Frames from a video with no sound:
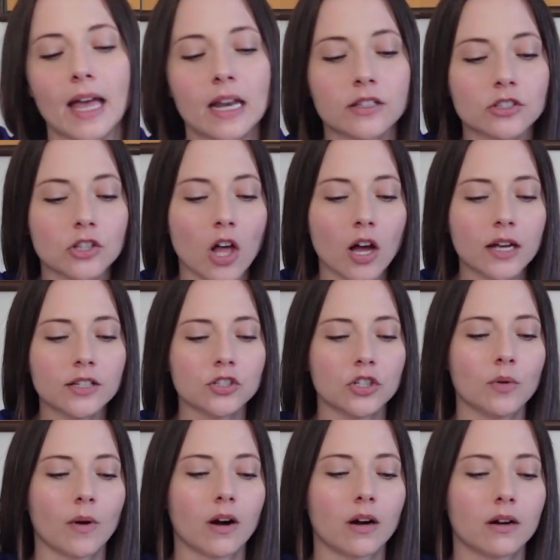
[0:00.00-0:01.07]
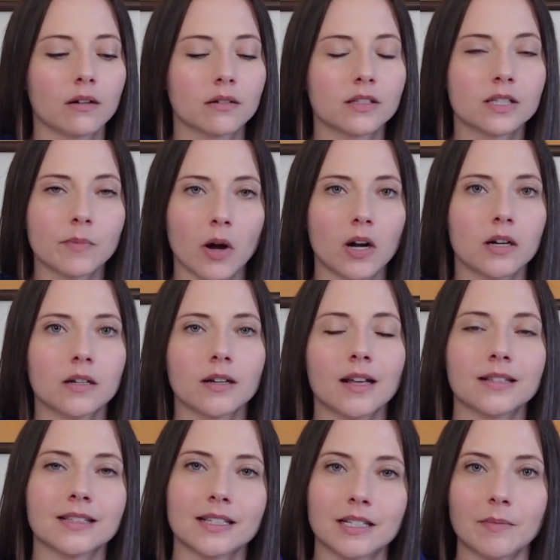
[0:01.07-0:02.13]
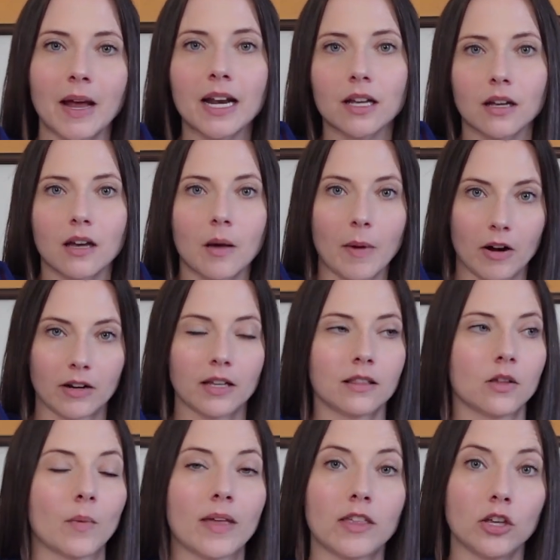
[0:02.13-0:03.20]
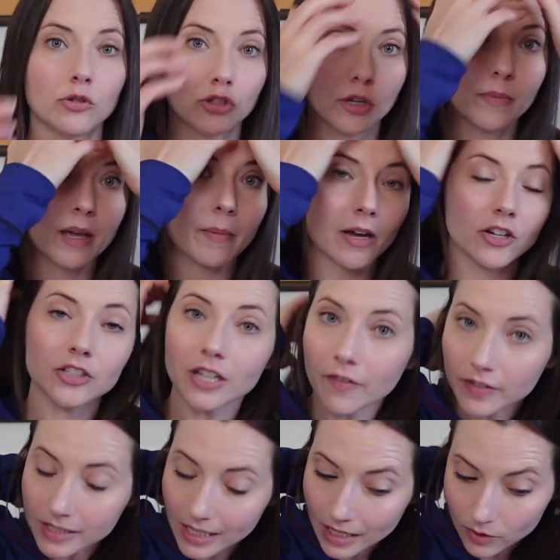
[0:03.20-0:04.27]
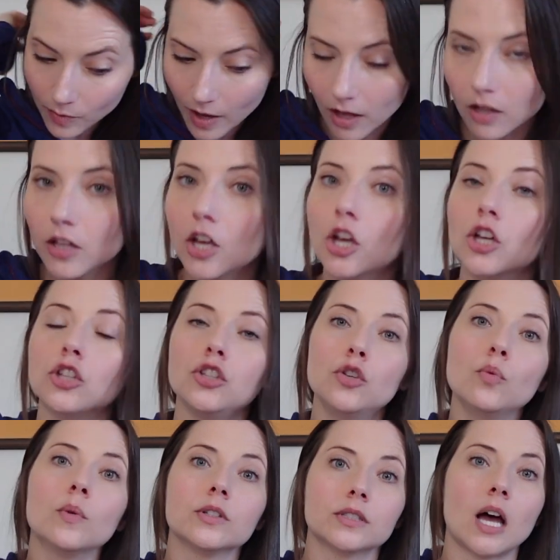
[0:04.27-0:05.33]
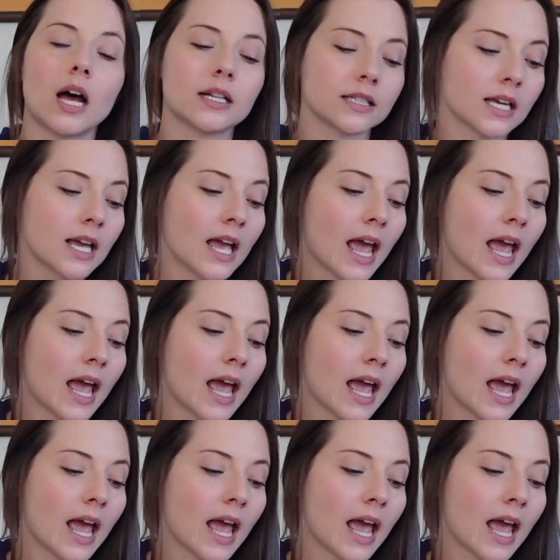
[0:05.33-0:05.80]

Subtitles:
And as long as you are smart and systematic about it, the way that you should be about your deficit as well, you will not.